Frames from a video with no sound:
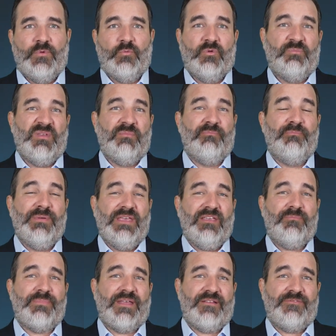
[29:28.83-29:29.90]
would be
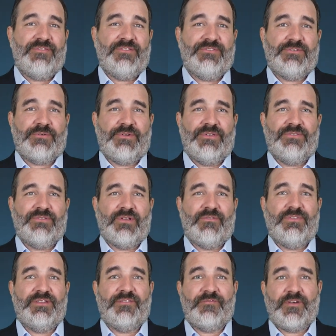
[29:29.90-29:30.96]
big beneficiaries of
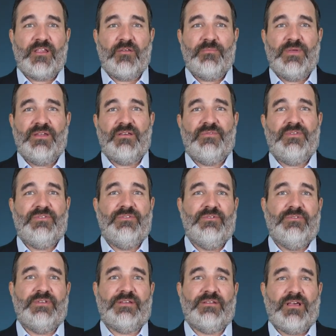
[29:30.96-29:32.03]
the development of this
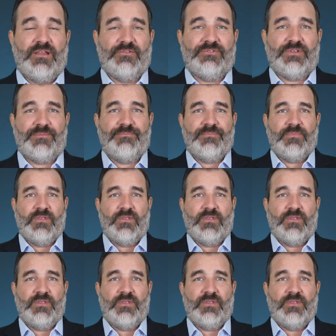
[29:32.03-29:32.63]
new technology.